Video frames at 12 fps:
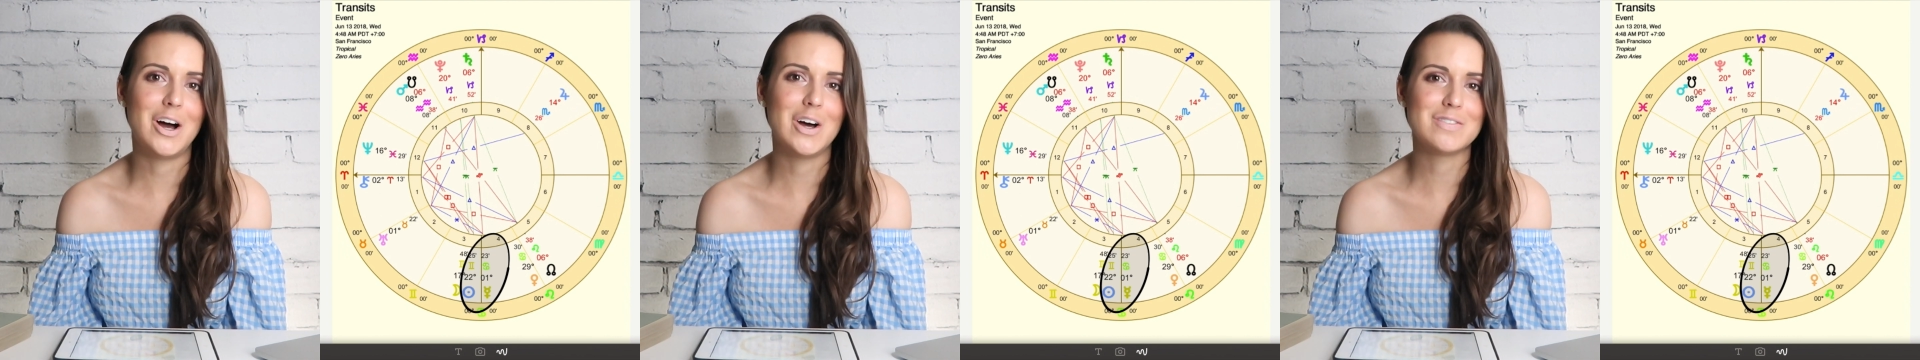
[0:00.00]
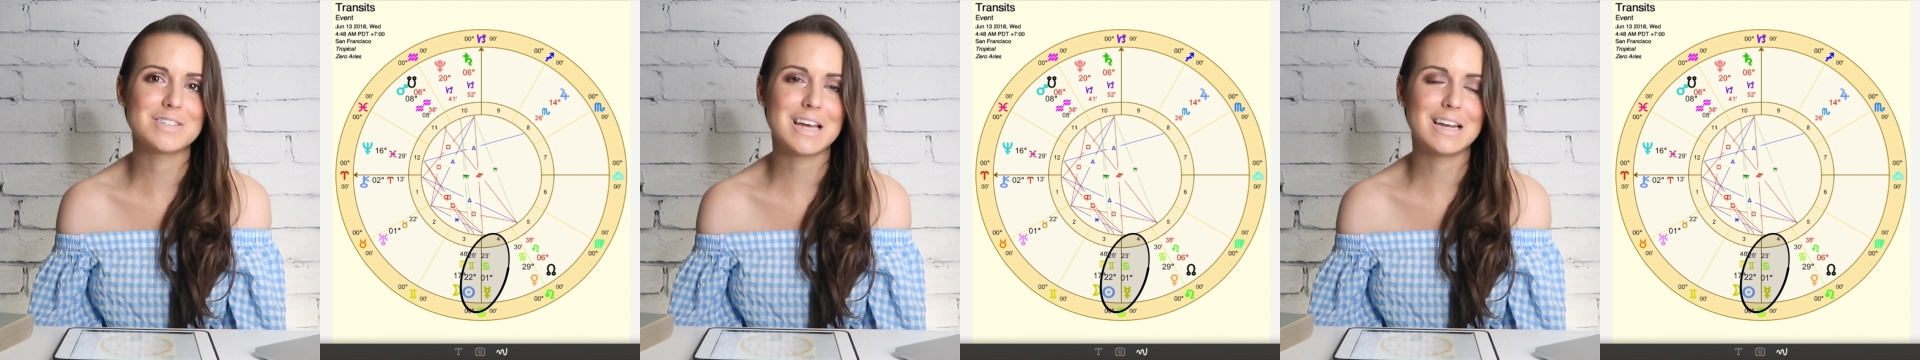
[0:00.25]

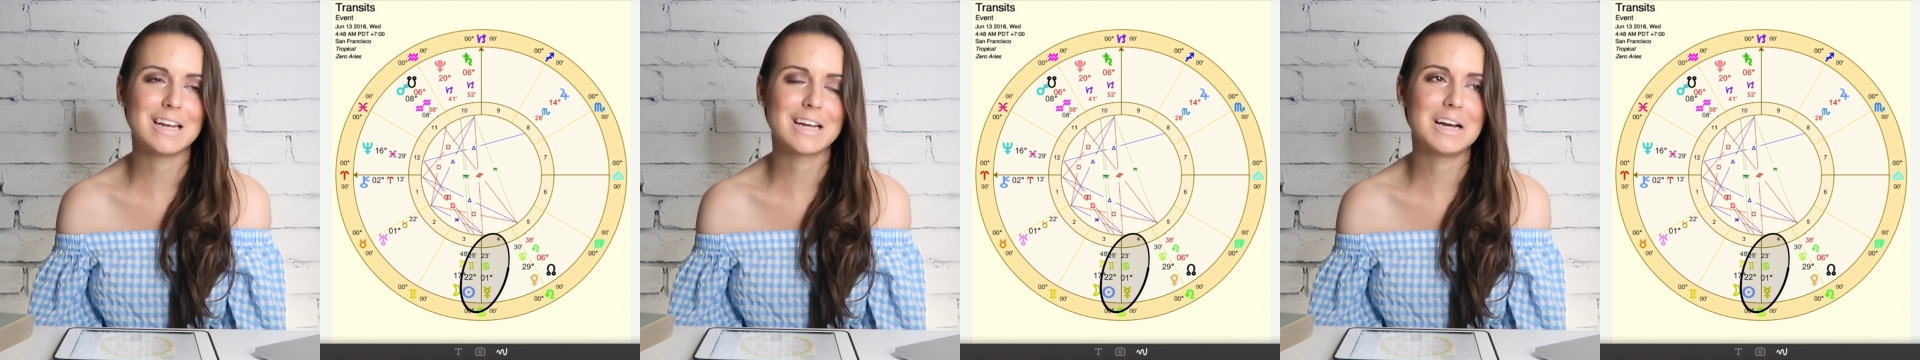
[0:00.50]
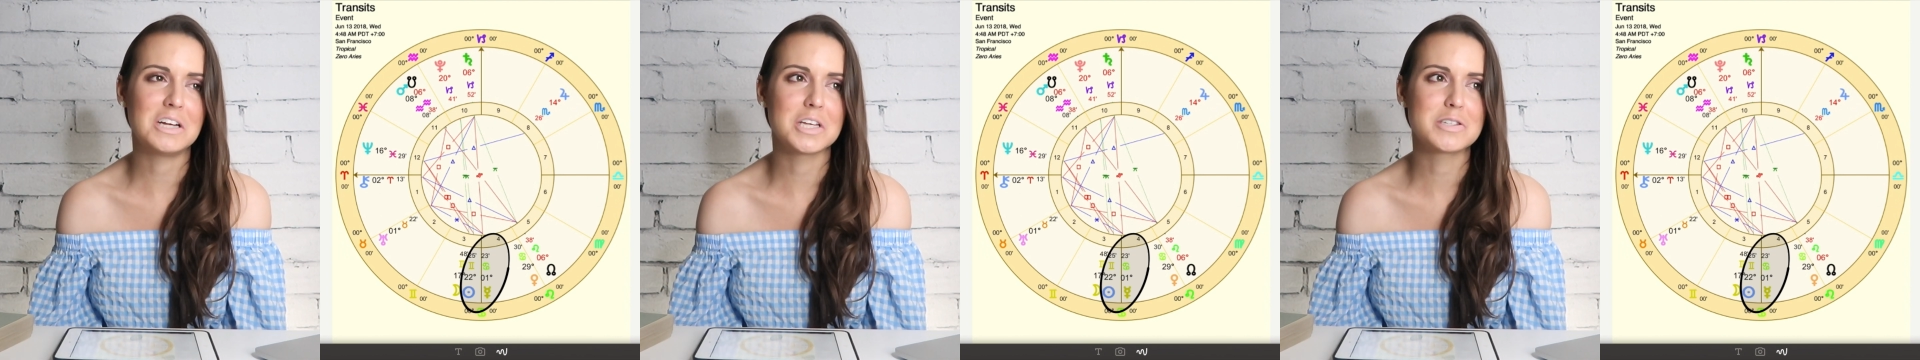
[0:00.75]
All of a sudden I
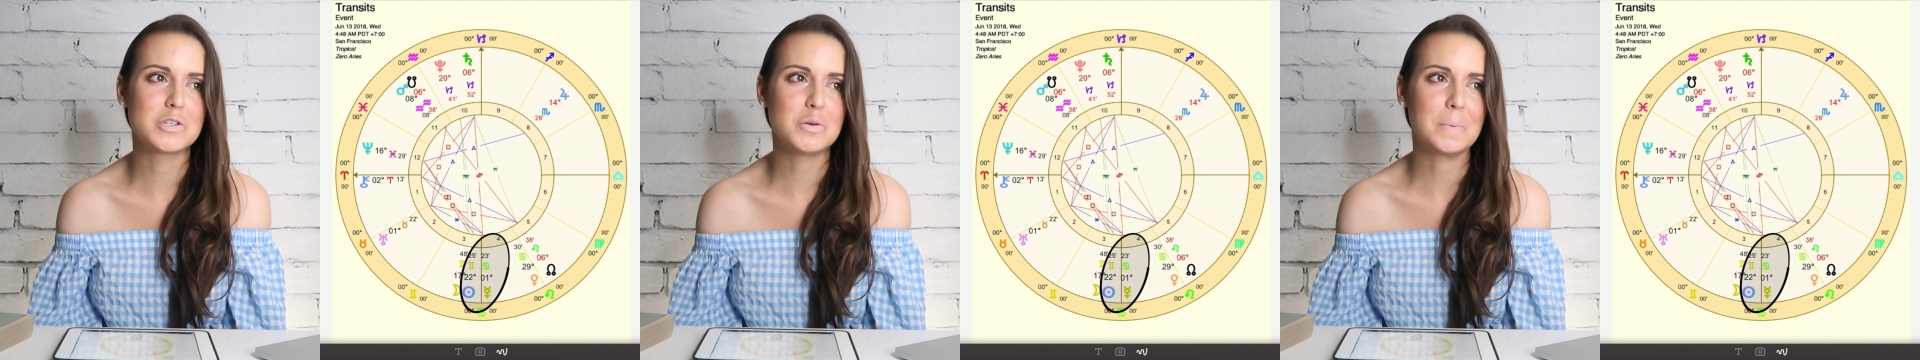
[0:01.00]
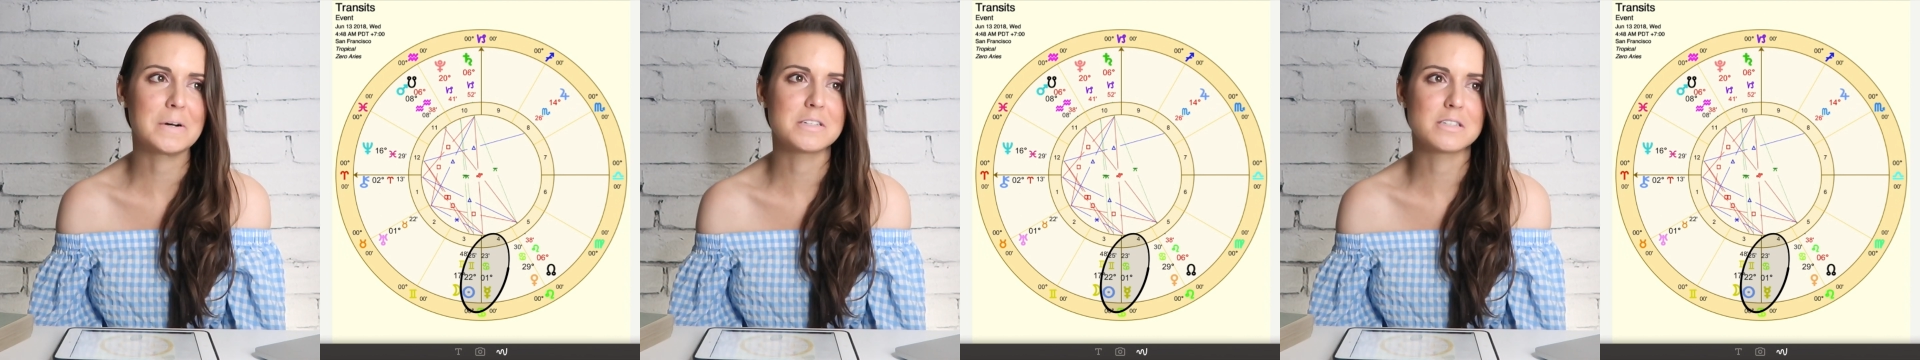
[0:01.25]
got like
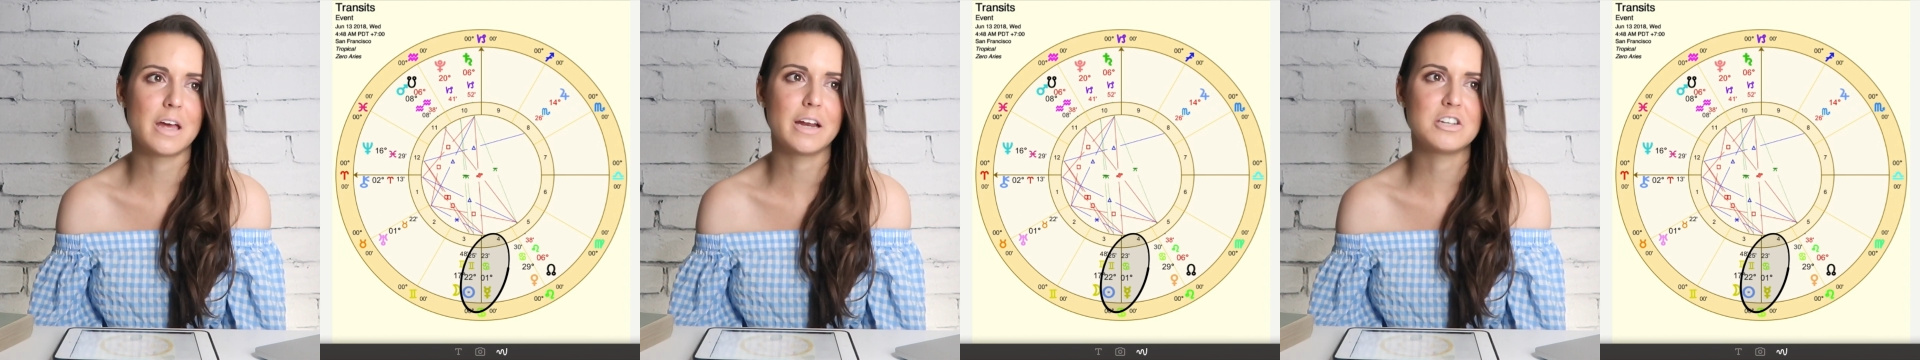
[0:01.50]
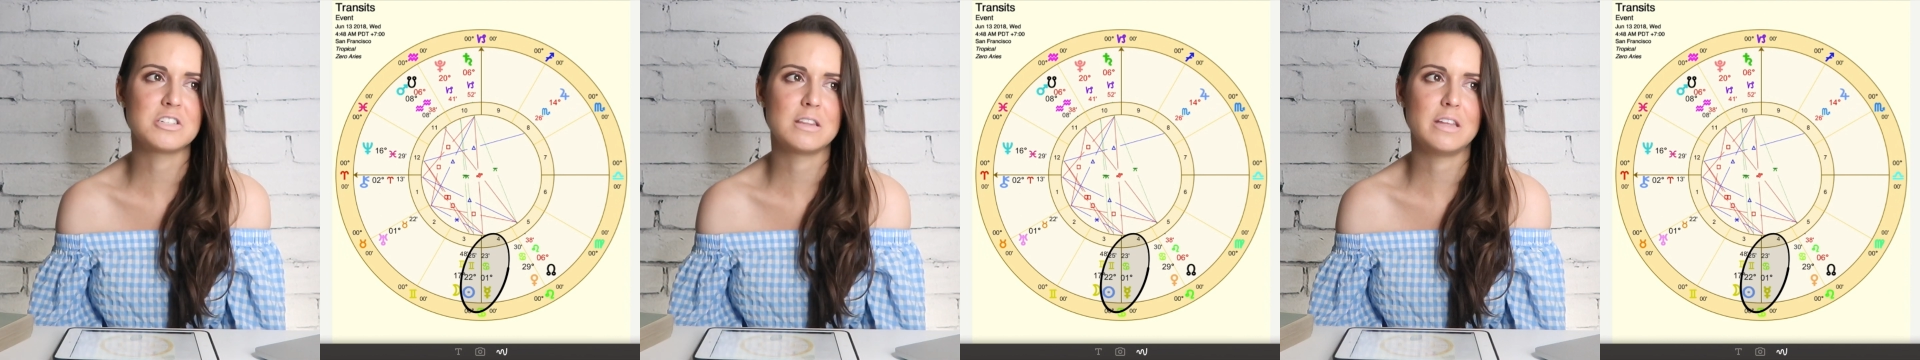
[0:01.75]
super sluggish